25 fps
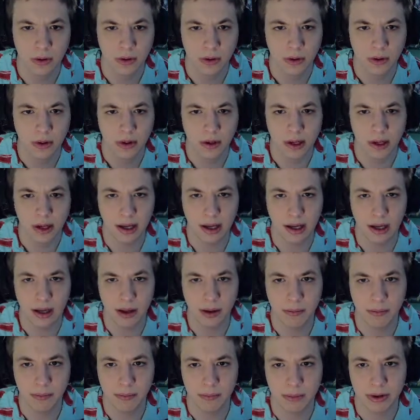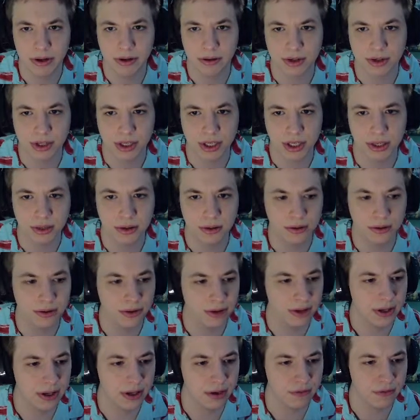Um, better shield
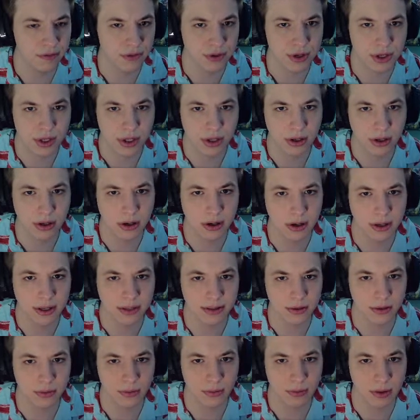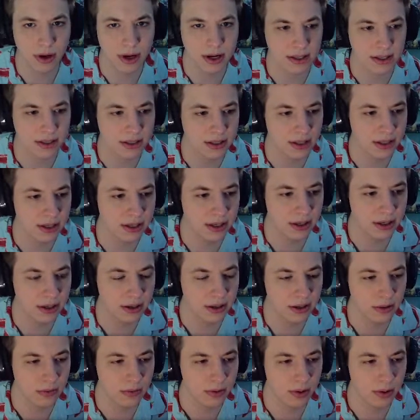there for sure. Get the rocks in
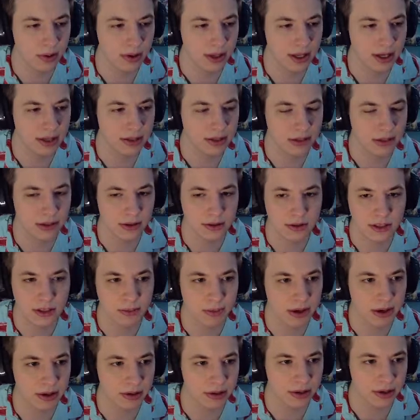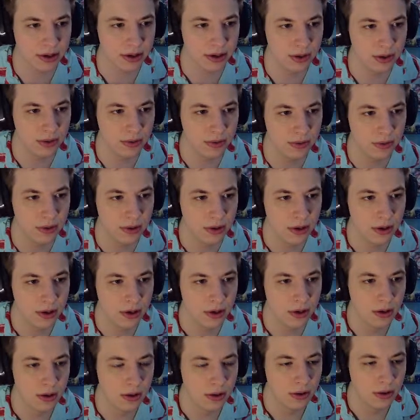here. Road lantern, spider cocoon.
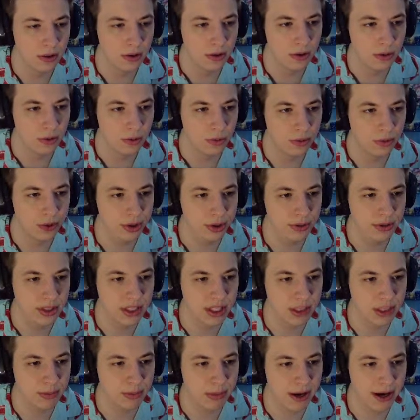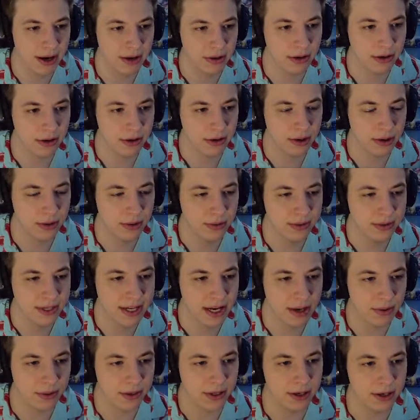We'll do a spider cocoon
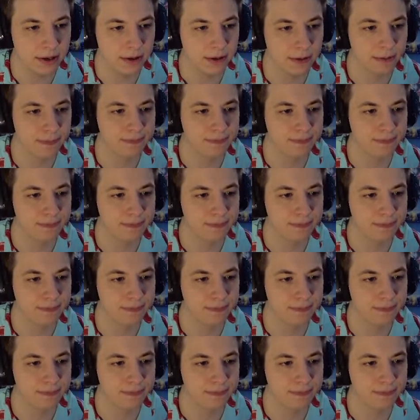down here.